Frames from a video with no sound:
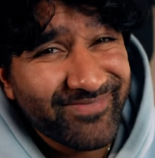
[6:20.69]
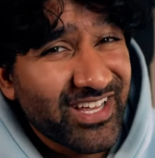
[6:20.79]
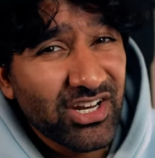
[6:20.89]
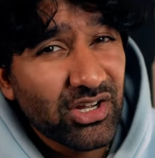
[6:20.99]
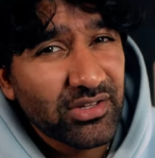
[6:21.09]

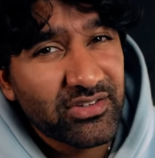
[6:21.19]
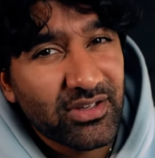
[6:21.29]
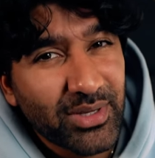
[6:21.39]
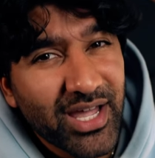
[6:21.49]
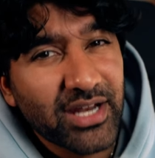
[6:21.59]
you know,
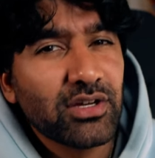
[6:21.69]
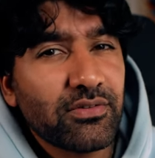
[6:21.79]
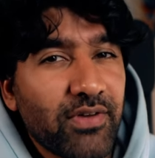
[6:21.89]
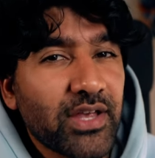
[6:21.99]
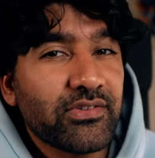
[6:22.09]
we kind of got to
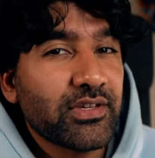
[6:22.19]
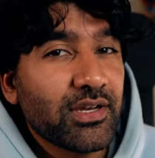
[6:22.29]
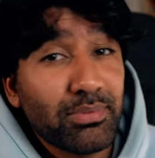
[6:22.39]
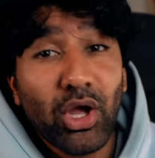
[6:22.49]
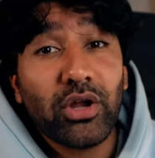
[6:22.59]
face it
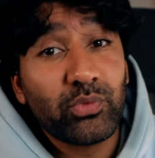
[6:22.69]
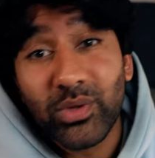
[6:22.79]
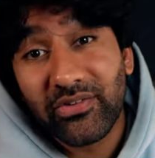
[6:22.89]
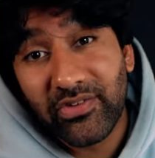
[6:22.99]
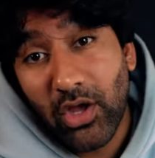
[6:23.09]
and be honest with
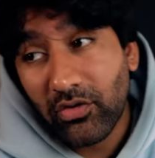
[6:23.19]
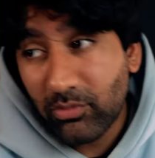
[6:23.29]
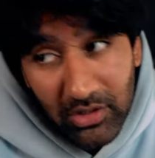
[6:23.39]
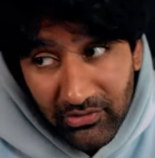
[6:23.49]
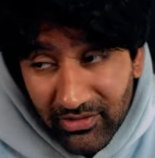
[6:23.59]
ourselves,
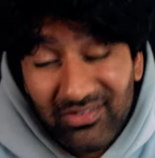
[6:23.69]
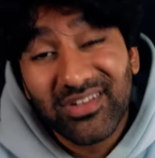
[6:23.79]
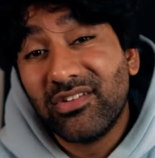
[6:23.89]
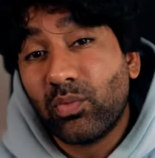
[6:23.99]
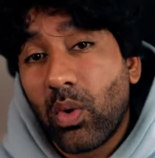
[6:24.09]
because this
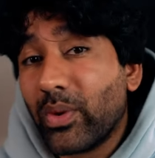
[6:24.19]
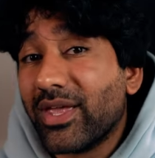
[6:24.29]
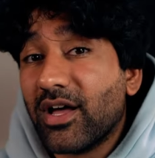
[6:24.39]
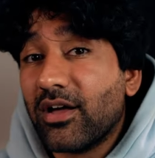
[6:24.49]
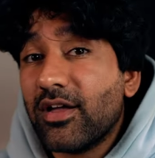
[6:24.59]
is what we
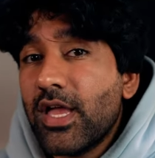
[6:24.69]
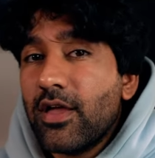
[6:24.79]
are